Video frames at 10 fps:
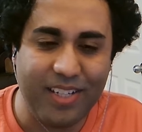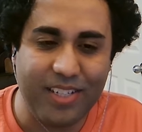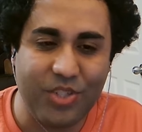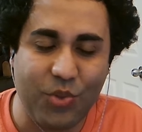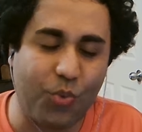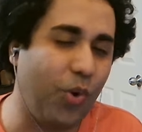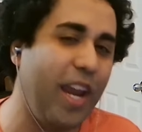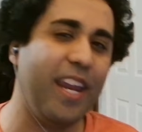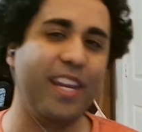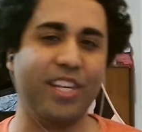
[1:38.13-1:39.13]

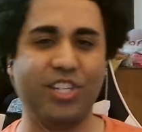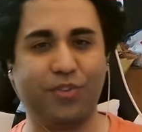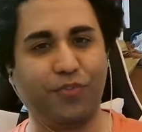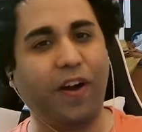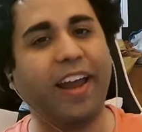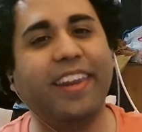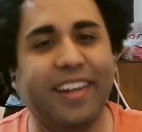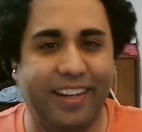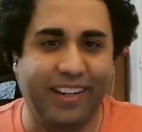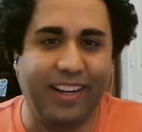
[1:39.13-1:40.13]
strange
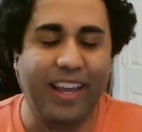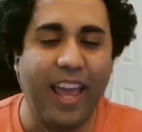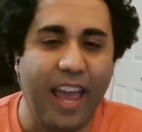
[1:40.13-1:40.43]
finding.